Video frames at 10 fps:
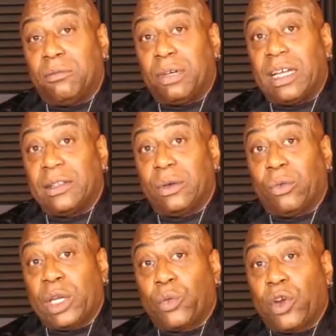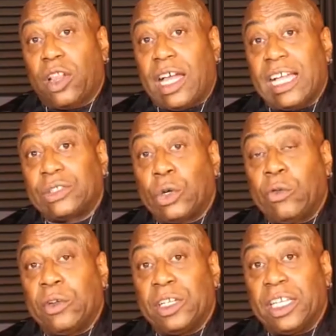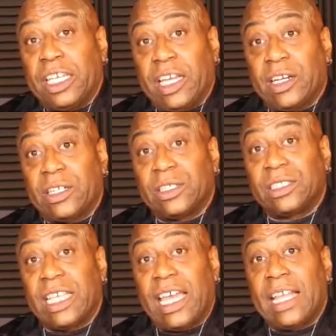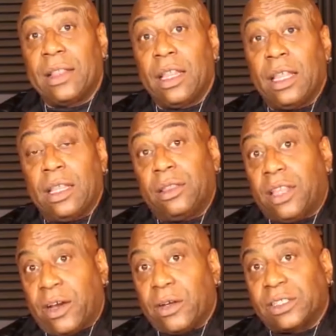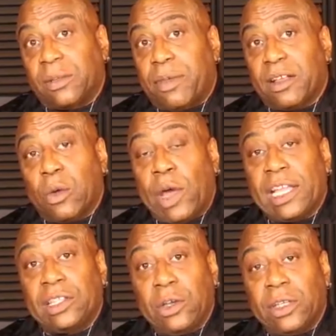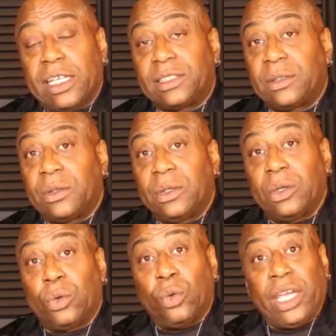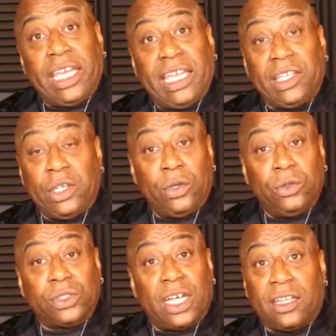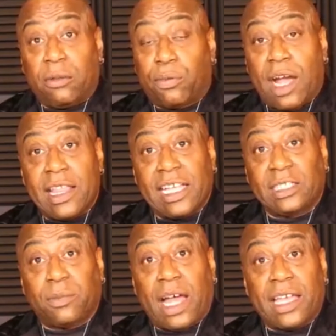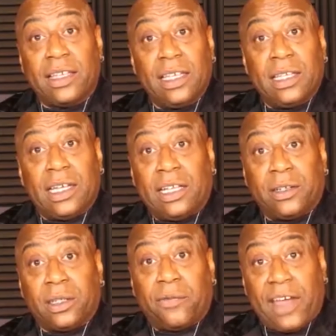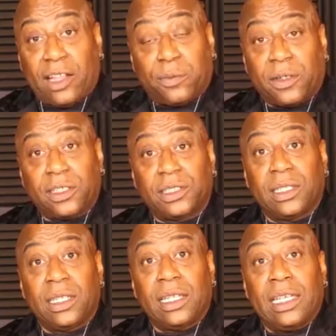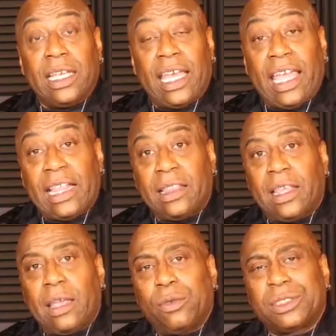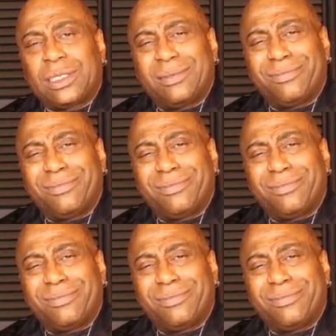But we realized over the years that there is a better way to do this. We use other products by other developers, and it was